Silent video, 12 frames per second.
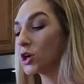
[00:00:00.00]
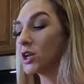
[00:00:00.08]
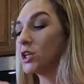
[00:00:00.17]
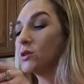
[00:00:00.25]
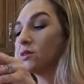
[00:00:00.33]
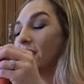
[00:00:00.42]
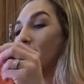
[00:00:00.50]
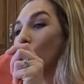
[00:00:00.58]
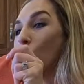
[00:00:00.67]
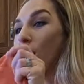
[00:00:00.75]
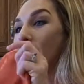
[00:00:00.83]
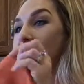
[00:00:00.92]
you're gonna use
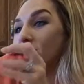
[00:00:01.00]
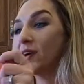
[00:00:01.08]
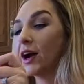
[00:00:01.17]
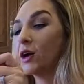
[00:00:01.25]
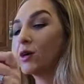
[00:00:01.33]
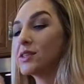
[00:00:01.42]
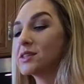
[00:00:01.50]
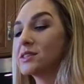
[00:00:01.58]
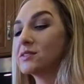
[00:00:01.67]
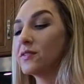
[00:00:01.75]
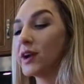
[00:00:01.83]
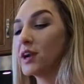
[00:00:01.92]
a wet Enviro. This
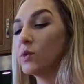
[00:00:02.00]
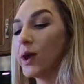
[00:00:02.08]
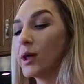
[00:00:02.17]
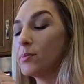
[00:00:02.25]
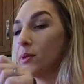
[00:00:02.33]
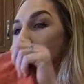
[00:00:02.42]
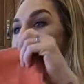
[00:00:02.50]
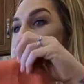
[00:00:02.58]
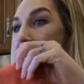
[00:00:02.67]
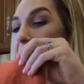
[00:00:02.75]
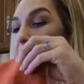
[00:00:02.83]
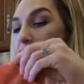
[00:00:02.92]
is very wet, but it's
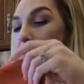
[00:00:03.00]
not